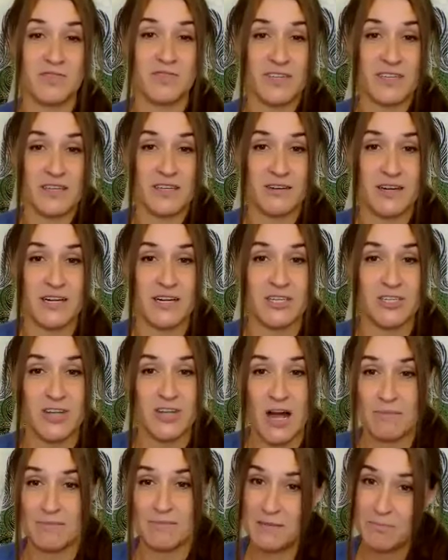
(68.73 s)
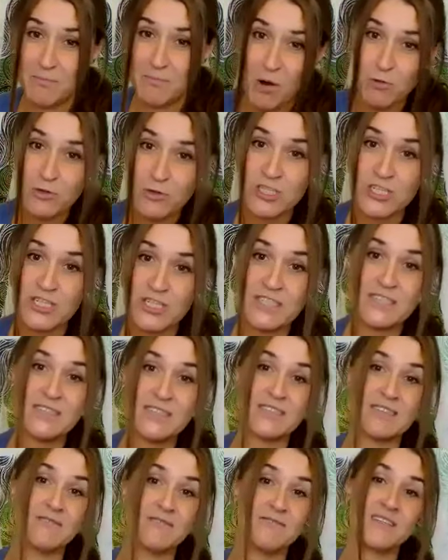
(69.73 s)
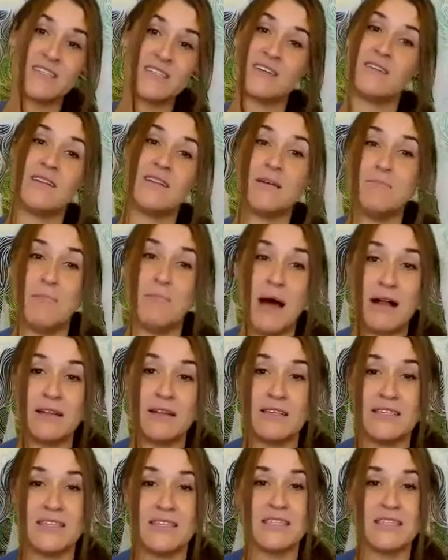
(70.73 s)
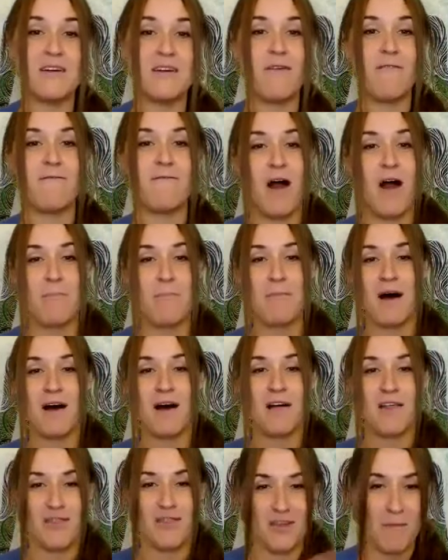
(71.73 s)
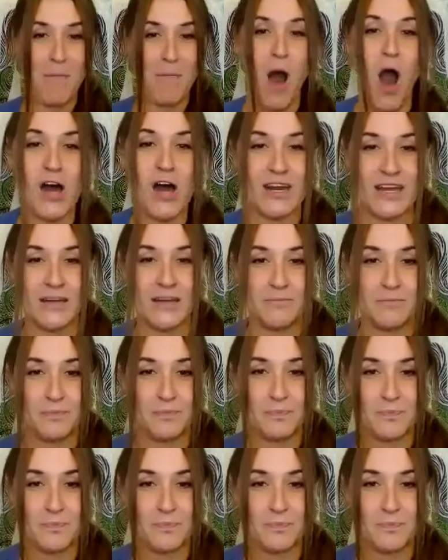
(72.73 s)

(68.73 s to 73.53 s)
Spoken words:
for clearing trapped emotions and physical imbalances from the body.